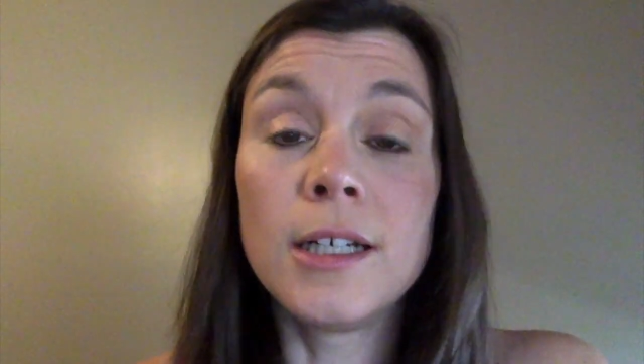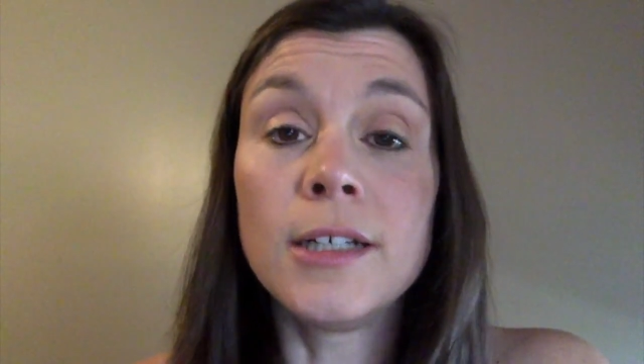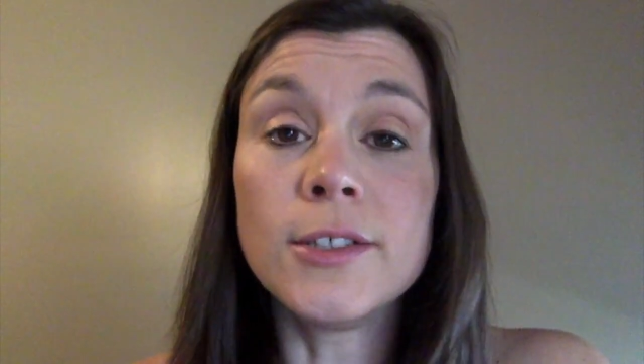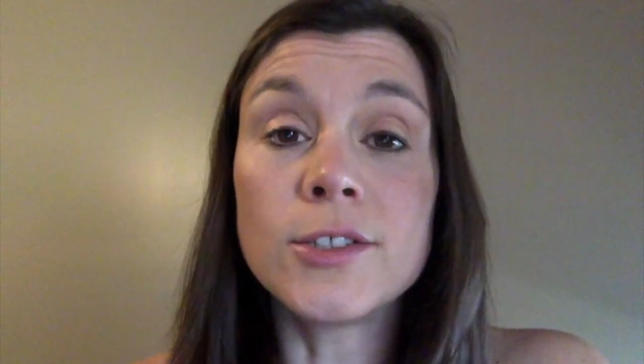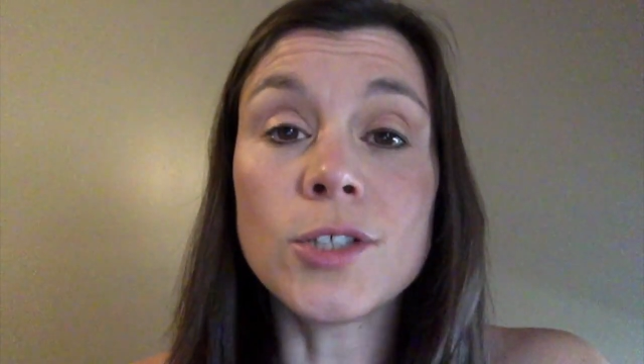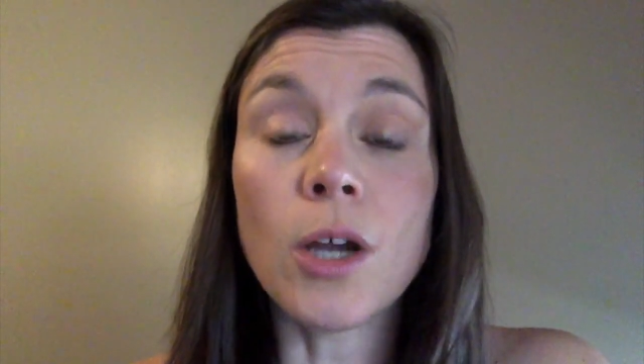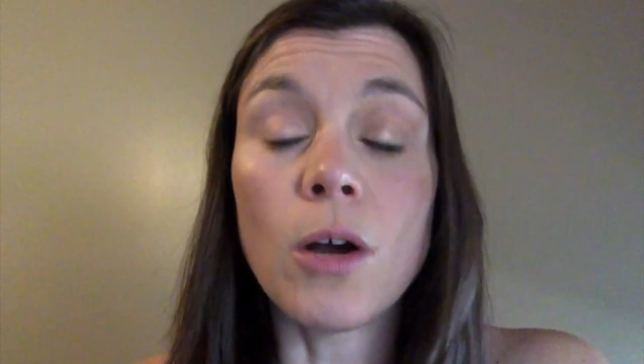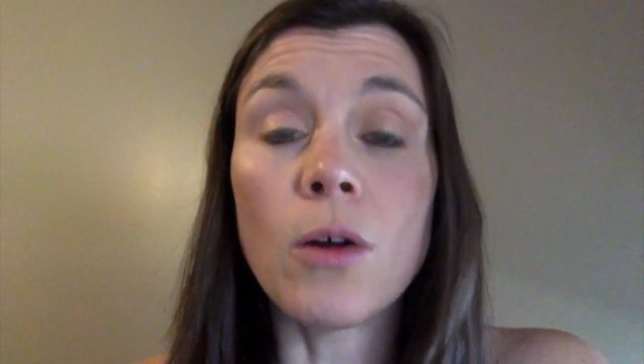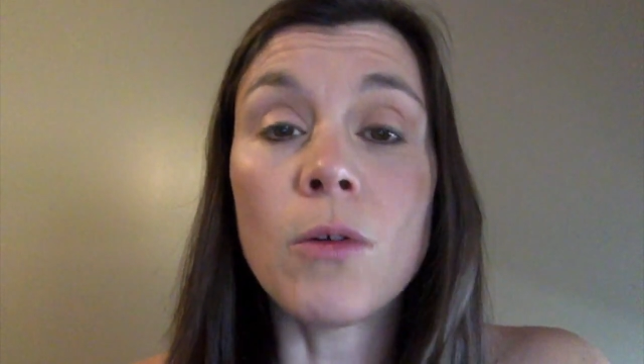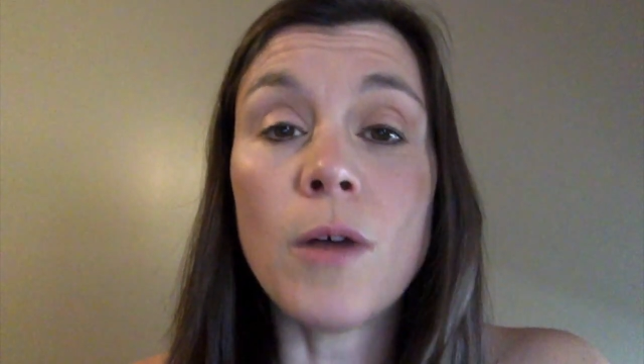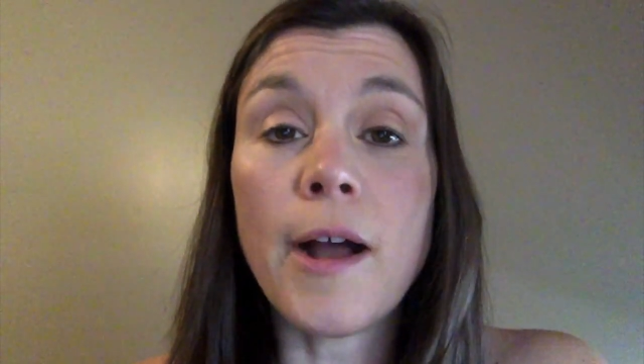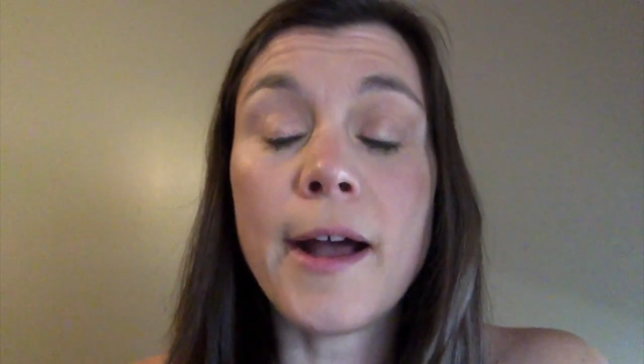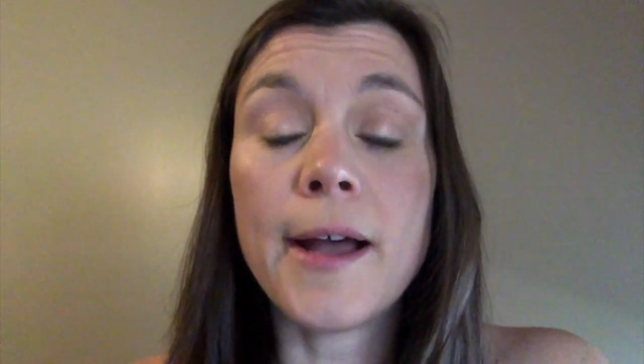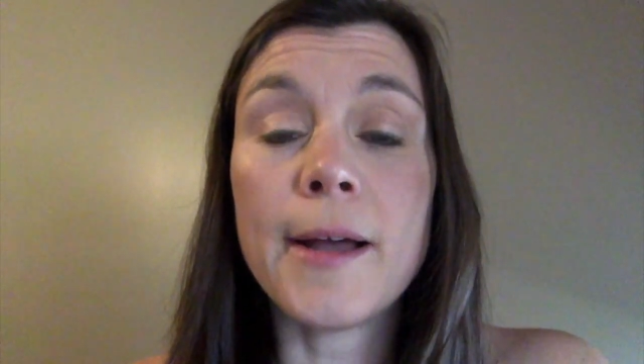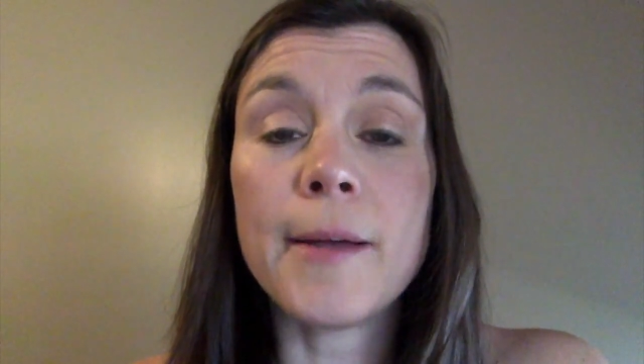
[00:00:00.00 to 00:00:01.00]
So
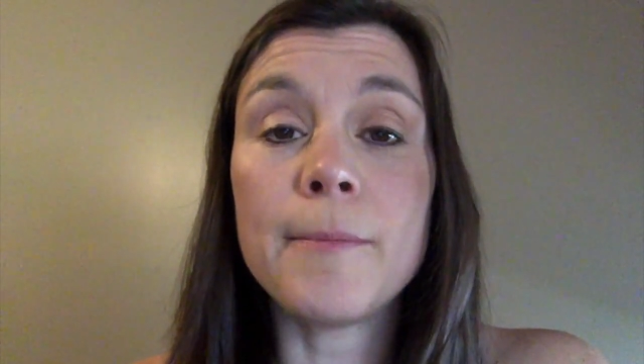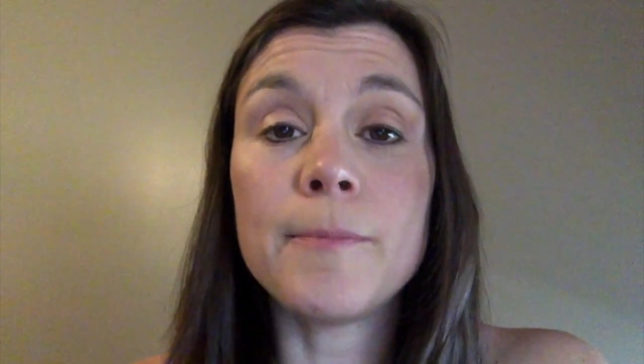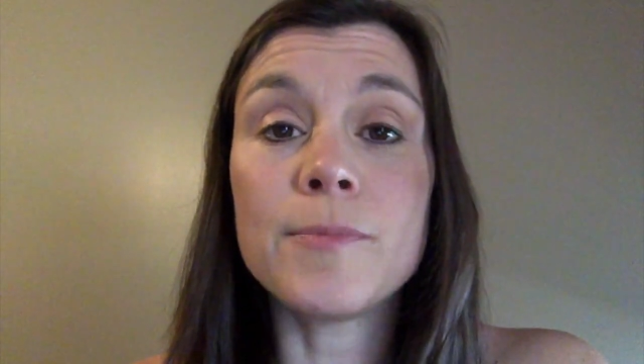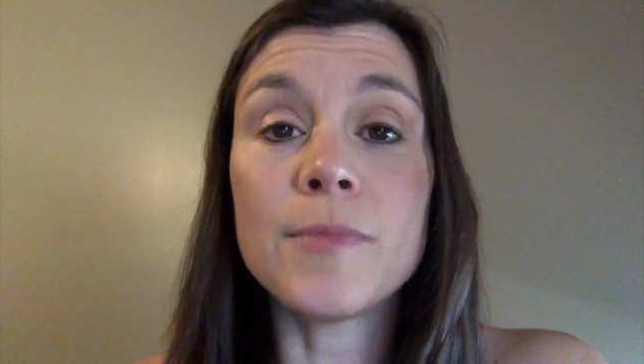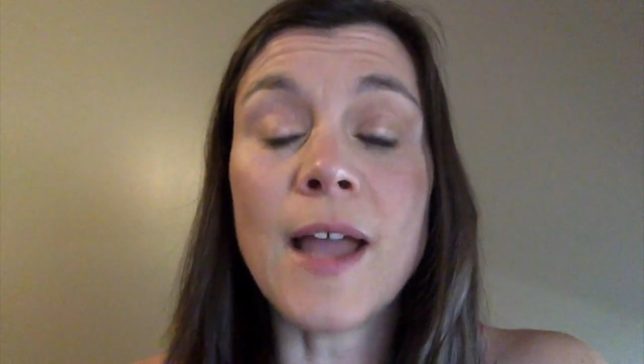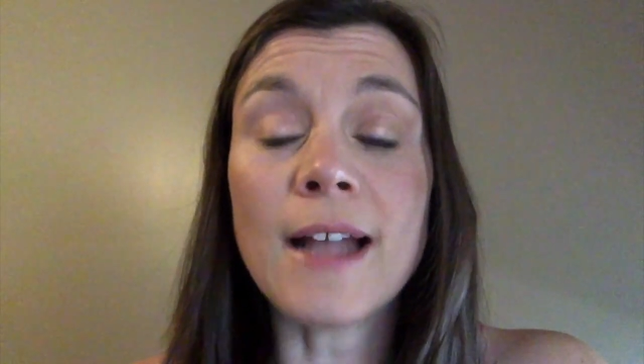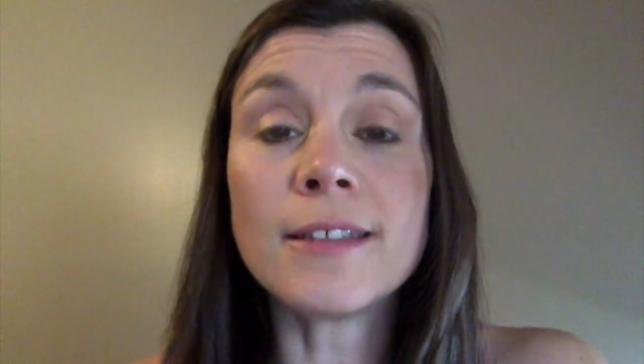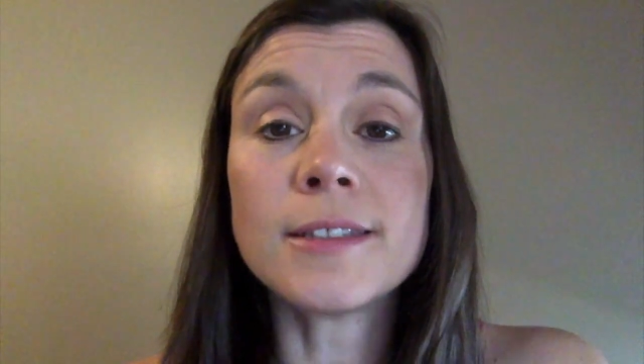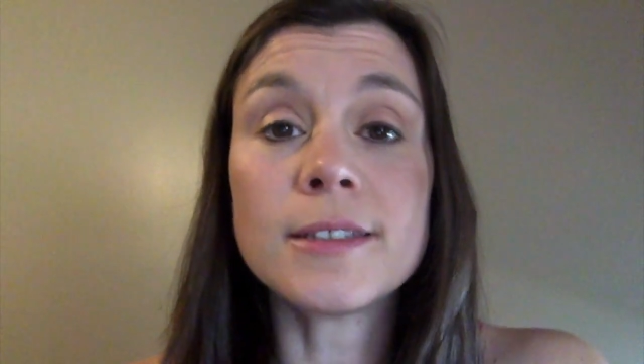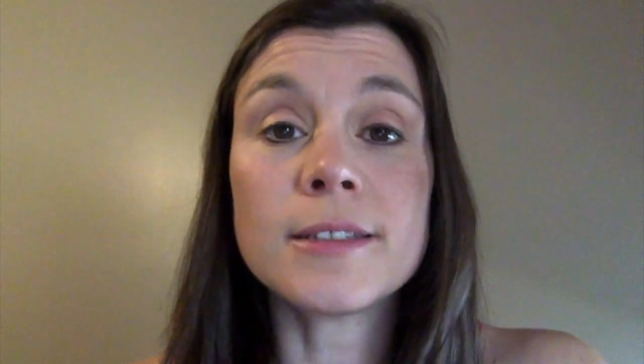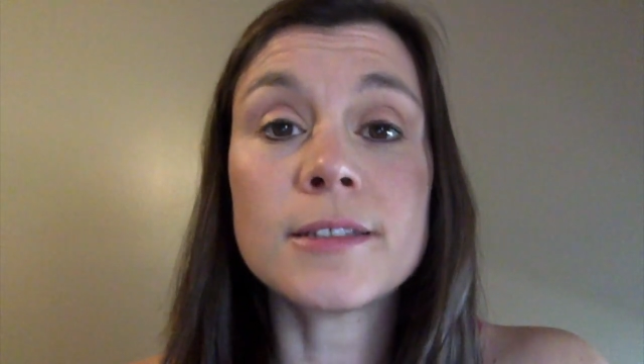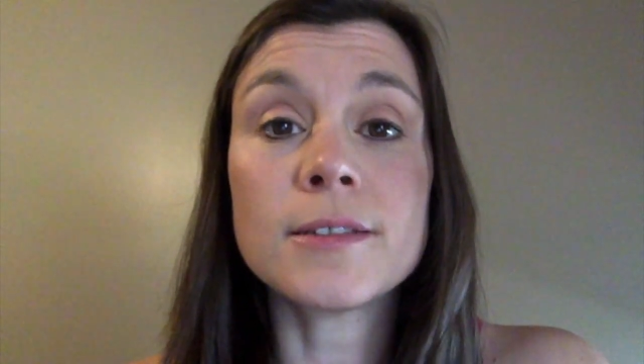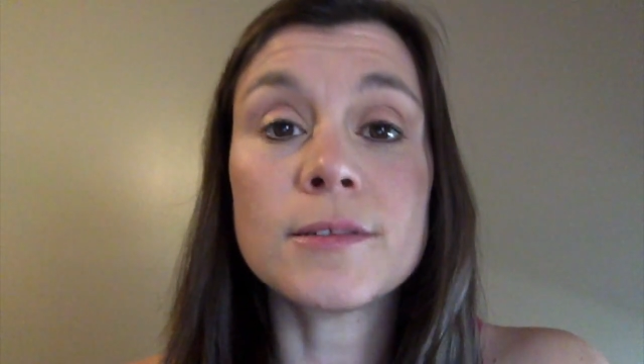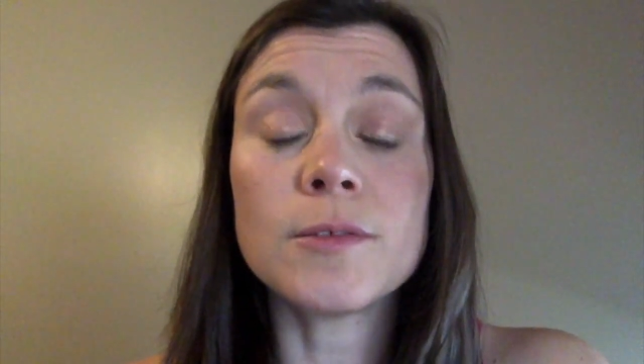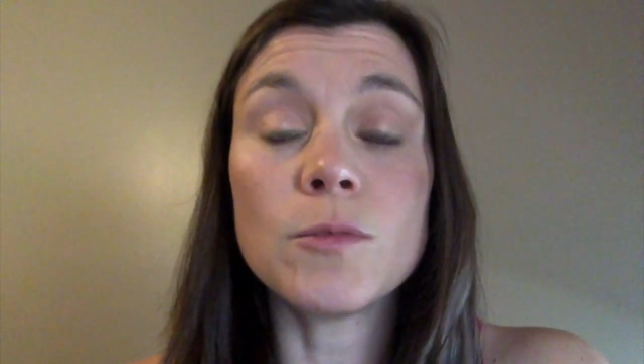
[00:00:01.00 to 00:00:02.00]
that's